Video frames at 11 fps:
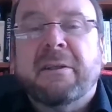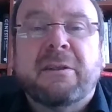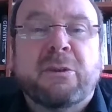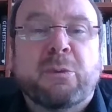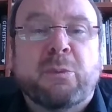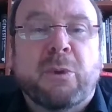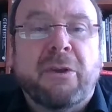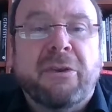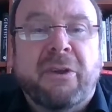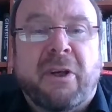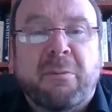you
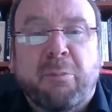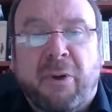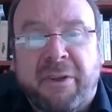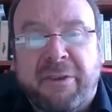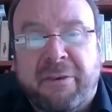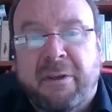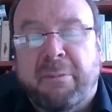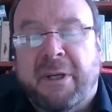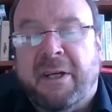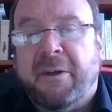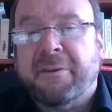would not bother
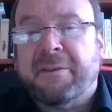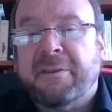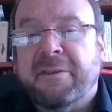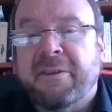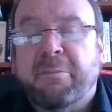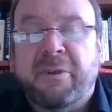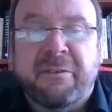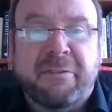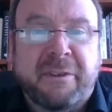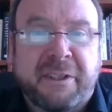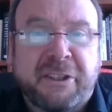about the
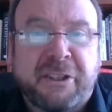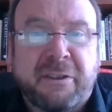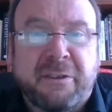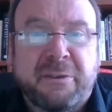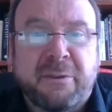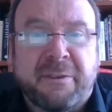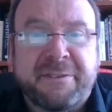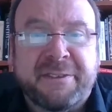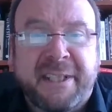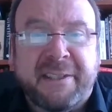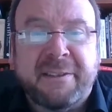privilege to
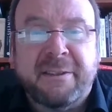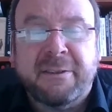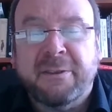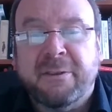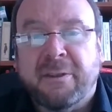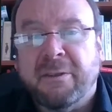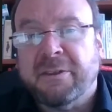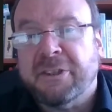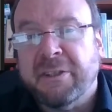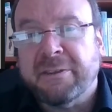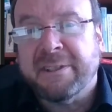offset your
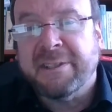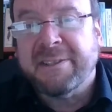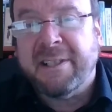children's